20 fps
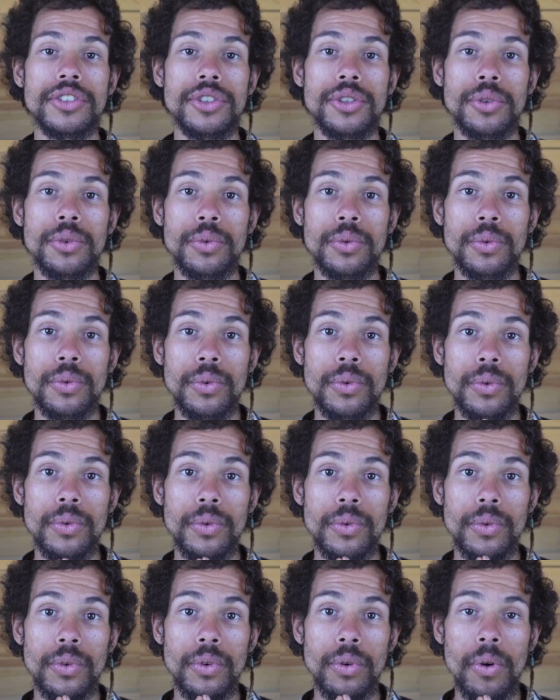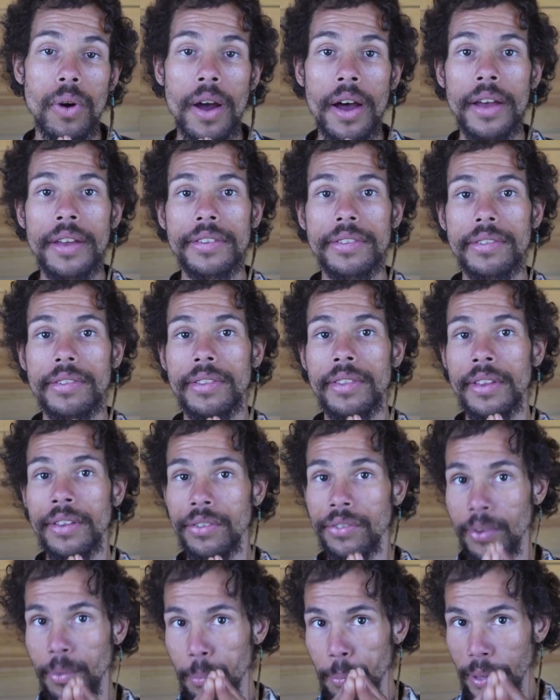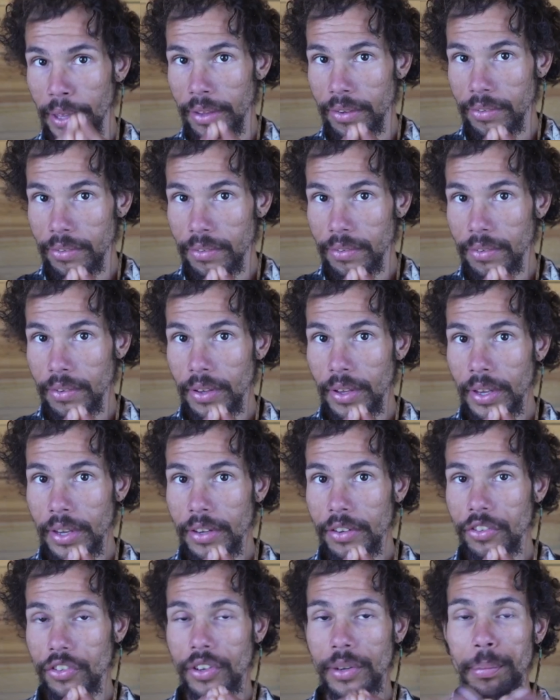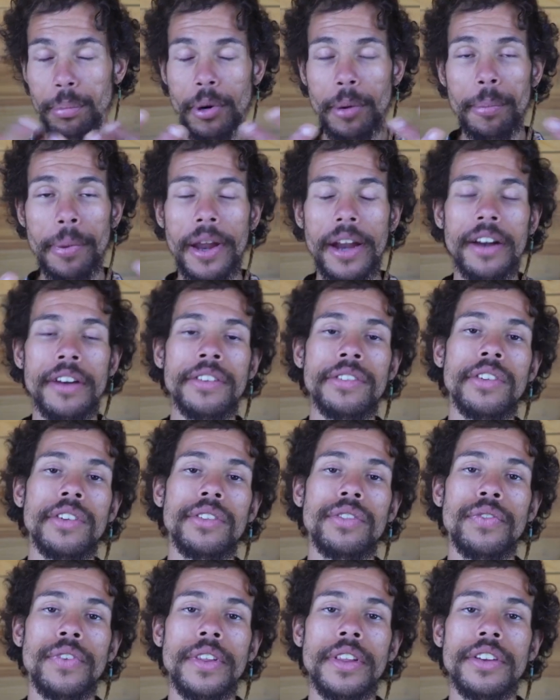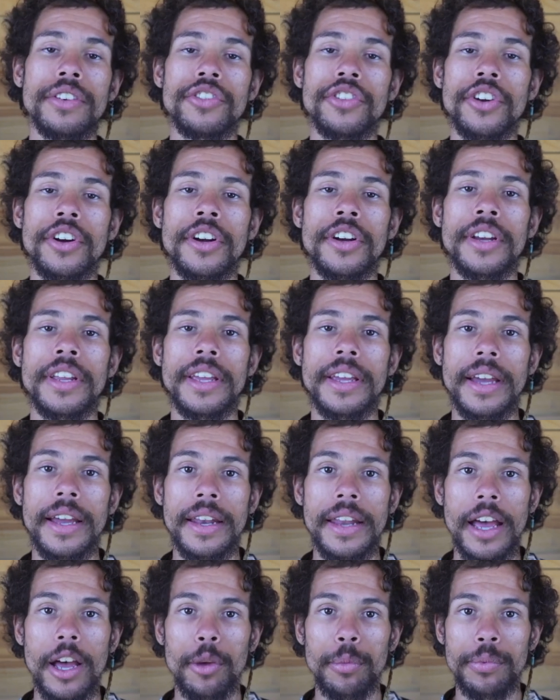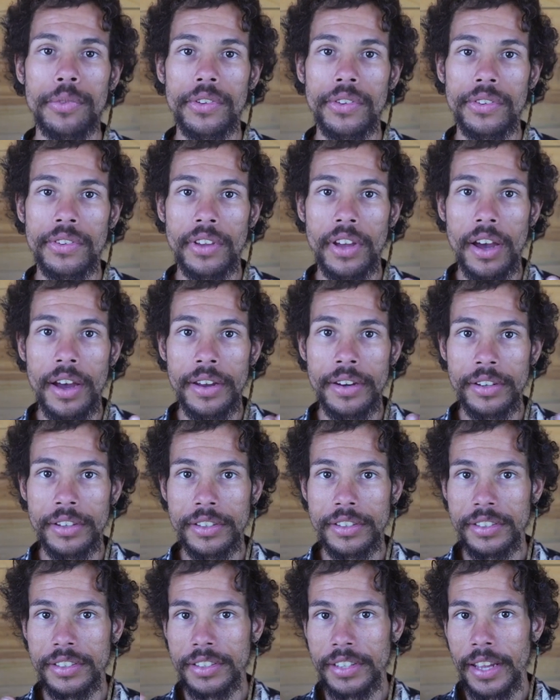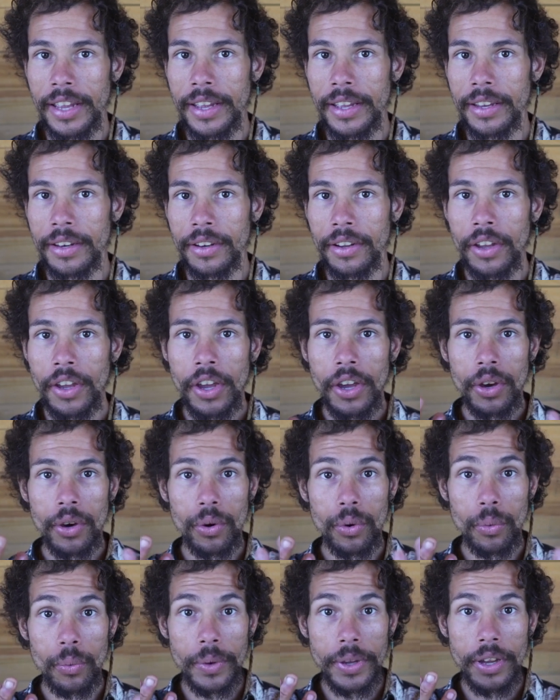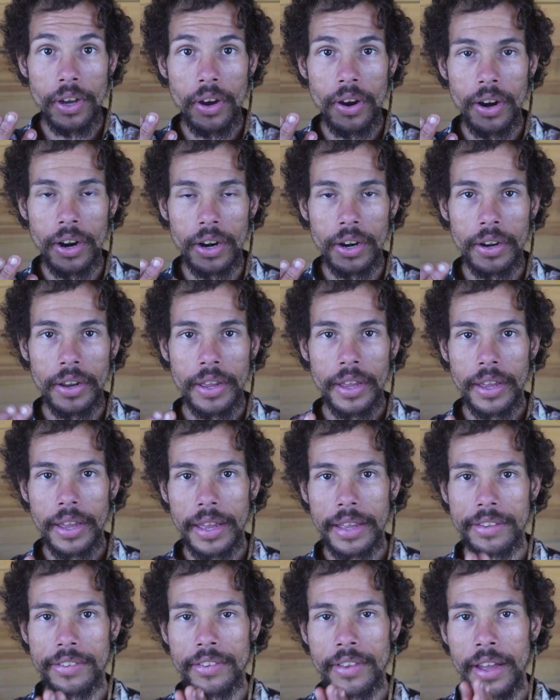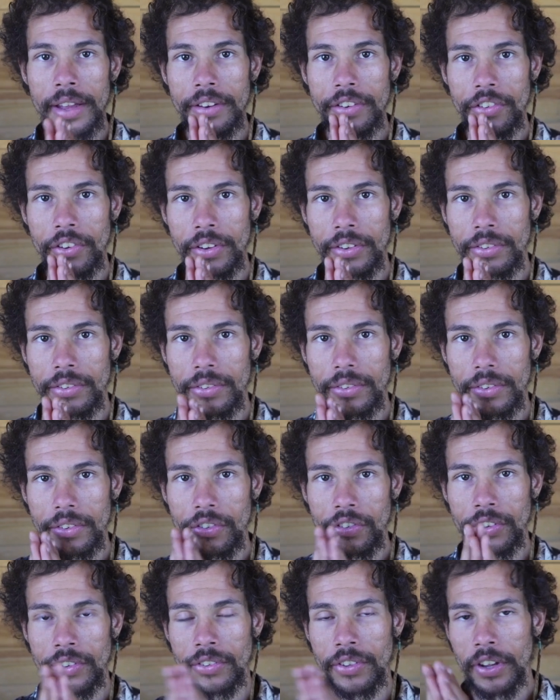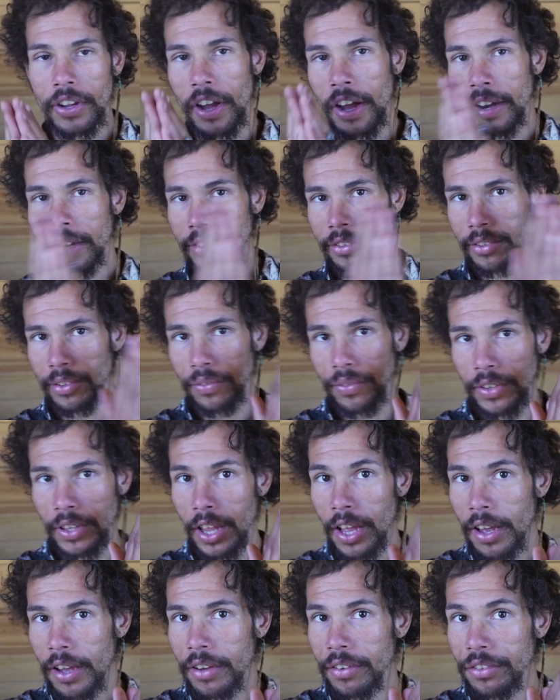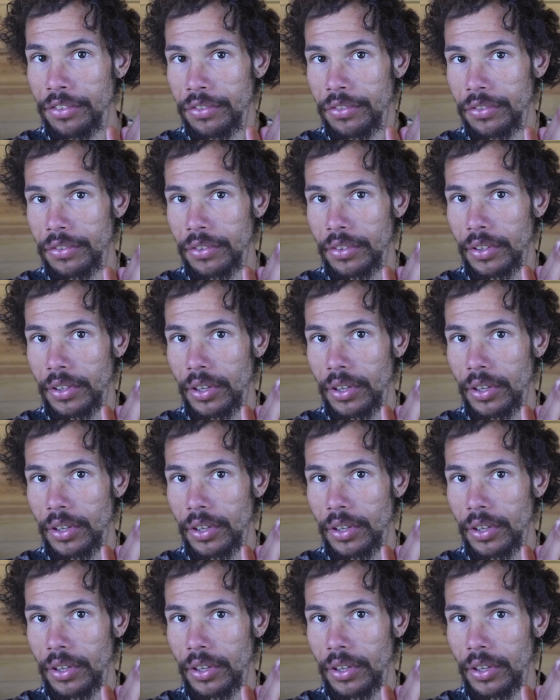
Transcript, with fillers: To cross this abyss, she prepares us for the journey and helps us to understand who we are. It's not just she's a goddess of love,